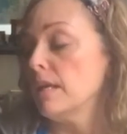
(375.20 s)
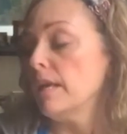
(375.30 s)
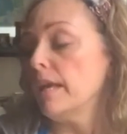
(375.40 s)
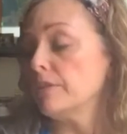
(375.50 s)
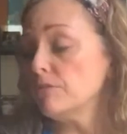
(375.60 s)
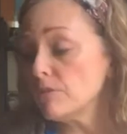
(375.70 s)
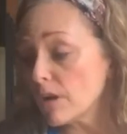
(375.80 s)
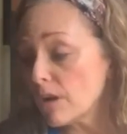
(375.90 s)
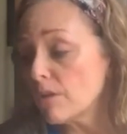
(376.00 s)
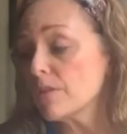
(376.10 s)
And you
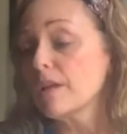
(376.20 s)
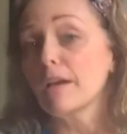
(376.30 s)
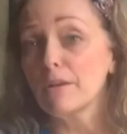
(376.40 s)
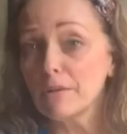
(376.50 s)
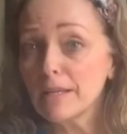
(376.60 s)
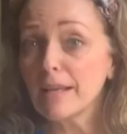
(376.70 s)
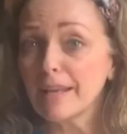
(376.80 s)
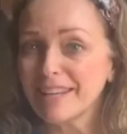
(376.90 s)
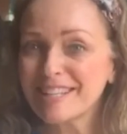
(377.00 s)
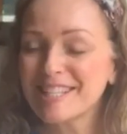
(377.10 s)
know that I don't eat
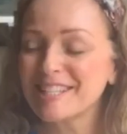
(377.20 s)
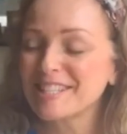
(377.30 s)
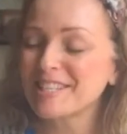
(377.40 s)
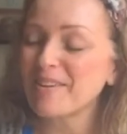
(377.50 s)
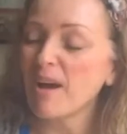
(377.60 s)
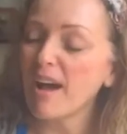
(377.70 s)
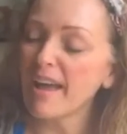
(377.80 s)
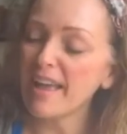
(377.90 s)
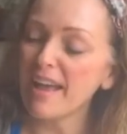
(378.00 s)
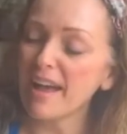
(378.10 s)
eggs, so
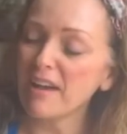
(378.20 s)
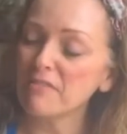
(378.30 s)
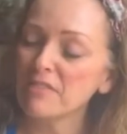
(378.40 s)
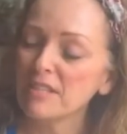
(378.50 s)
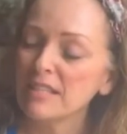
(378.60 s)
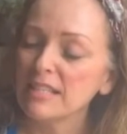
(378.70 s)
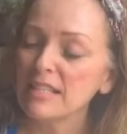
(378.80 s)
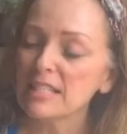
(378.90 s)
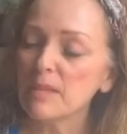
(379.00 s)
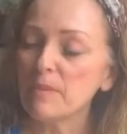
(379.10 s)
I have
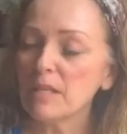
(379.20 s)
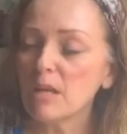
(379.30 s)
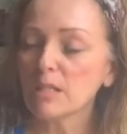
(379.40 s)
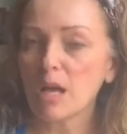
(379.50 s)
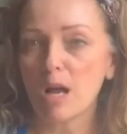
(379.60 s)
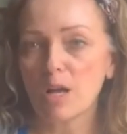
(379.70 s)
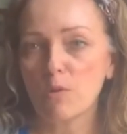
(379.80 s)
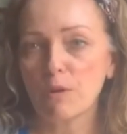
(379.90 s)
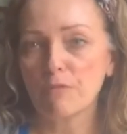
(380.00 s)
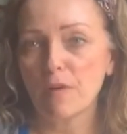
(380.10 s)
something called
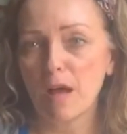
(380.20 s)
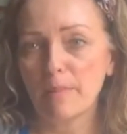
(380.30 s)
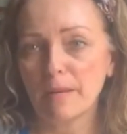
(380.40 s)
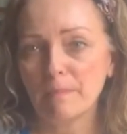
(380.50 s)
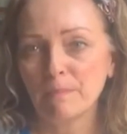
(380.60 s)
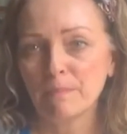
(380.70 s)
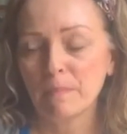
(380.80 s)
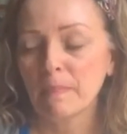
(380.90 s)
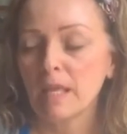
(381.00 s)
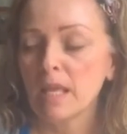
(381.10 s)
aqua faba.
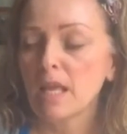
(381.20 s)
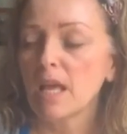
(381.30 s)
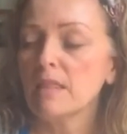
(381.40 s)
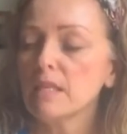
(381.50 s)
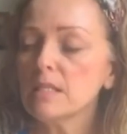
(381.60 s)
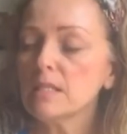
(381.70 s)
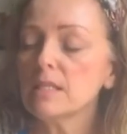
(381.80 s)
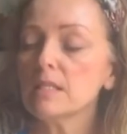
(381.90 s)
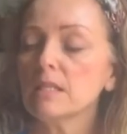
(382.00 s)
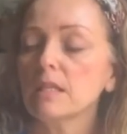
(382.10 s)
And this
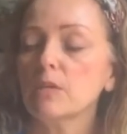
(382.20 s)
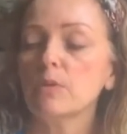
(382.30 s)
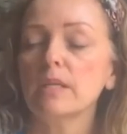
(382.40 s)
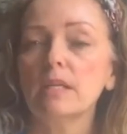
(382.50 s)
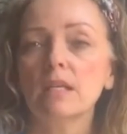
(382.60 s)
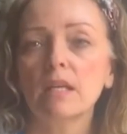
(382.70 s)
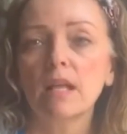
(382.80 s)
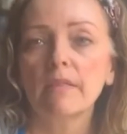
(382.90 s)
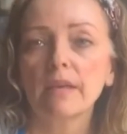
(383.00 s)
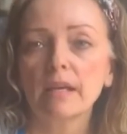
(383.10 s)
is the liquid
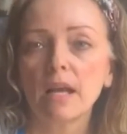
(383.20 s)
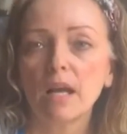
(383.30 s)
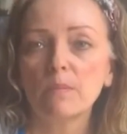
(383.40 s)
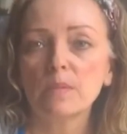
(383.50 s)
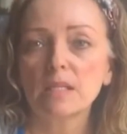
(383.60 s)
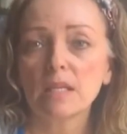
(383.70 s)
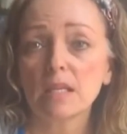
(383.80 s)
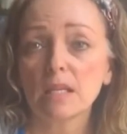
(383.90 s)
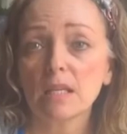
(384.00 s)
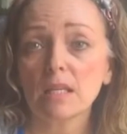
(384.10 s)
that comes
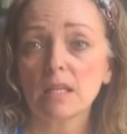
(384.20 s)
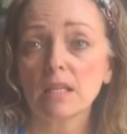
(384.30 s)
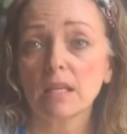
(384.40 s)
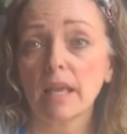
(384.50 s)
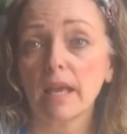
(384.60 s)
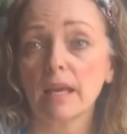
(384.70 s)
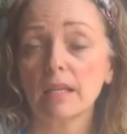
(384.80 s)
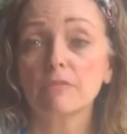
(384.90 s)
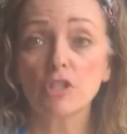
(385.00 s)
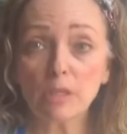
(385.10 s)
in the can
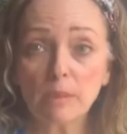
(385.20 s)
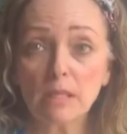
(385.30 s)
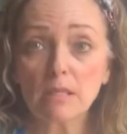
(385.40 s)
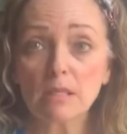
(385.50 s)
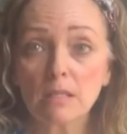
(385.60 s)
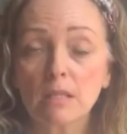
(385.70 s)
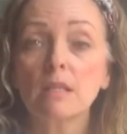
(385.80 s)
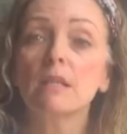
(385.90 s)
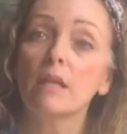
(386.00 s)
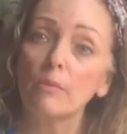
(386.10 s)
of chickpeas
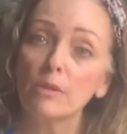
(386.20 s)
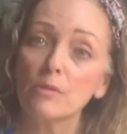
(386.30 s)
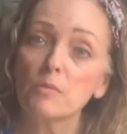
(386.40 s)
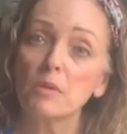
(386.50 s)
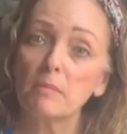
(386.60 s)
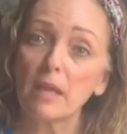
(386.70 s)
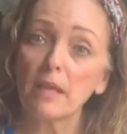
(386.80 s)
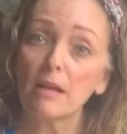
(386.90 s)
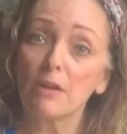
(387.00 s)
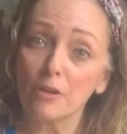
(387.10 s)
that we used when we
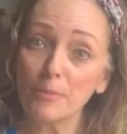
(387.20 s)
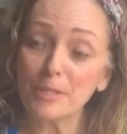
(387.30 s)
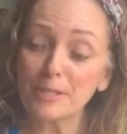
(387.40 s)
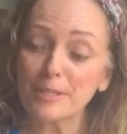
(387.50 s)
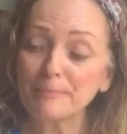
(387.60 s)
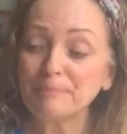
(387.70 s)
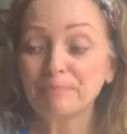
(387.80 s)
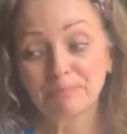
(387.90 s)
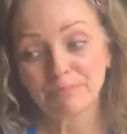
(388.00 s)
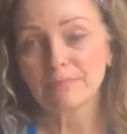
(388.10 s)
made our hummus.
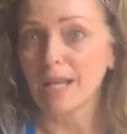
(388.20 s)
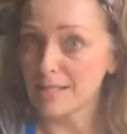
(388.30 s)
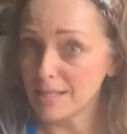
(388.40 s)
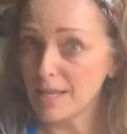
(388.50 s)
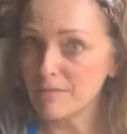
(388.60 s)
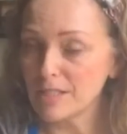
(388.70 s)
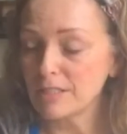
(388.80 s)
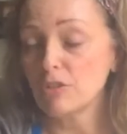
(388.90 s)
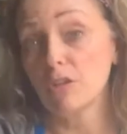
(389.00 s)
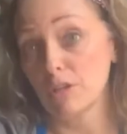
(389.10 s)
I saved it.
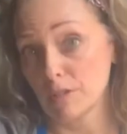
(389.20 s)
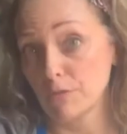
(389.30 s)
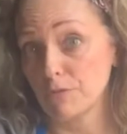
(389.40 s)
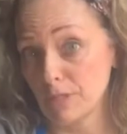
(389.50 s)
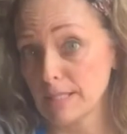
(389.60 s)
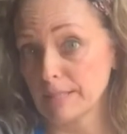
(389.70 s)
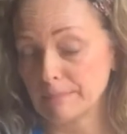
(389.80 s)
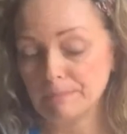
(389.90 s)
You could also freeze it.